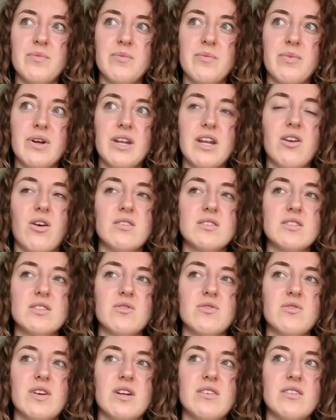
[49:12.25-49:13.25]
but it also
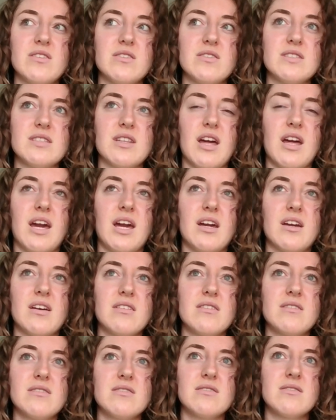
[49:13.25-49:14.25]
feels
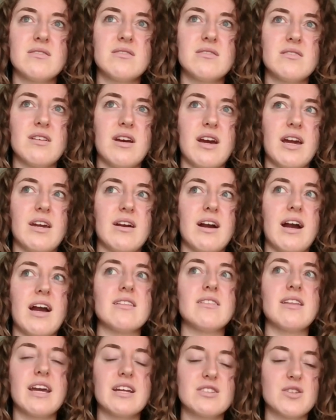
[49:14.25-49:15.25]
like I I
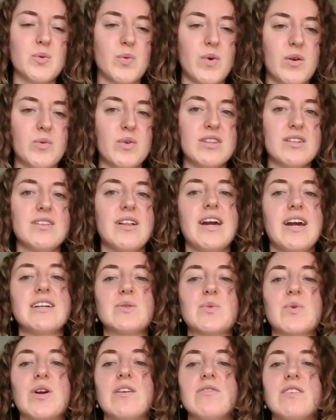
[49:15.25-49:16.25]
like to work with
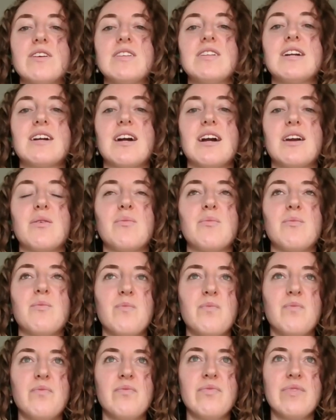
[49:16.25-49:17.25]
clients where I feel like I am
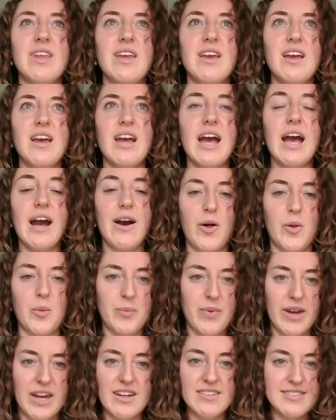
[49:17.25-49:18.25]

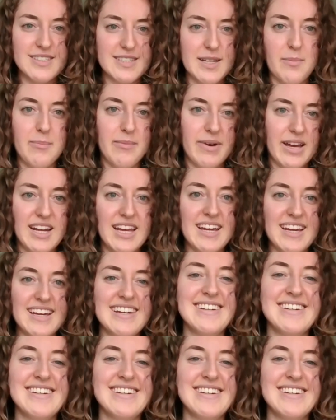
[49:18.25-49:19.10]
helping somebody